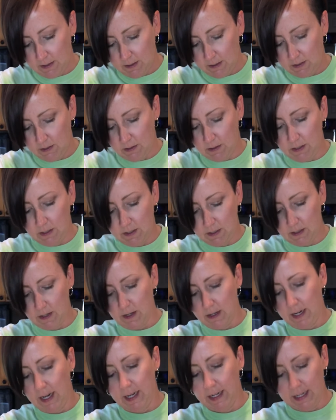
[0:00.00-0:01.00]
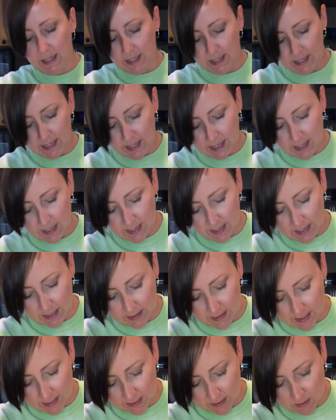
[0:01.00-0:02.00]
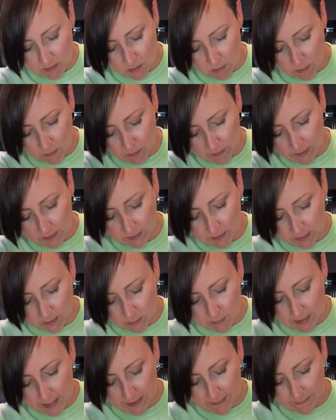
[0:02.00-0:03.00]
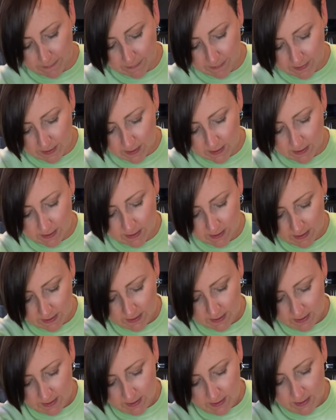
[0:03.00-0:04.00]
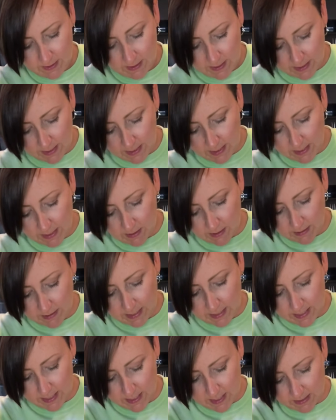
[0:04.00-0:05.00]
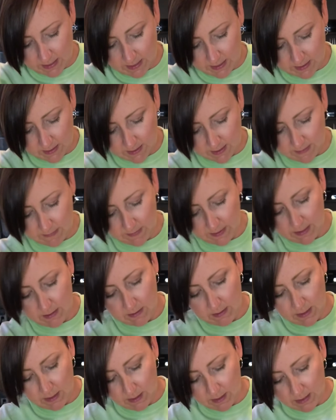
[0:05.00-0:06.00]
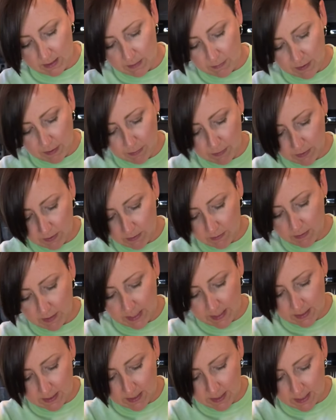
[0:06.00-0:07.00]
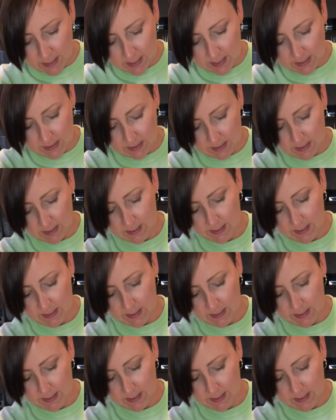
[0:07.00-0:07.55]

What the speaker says: So you start kind of digging out that core a little bit and get all that yucky stuff out that a lot of people don't like to eat.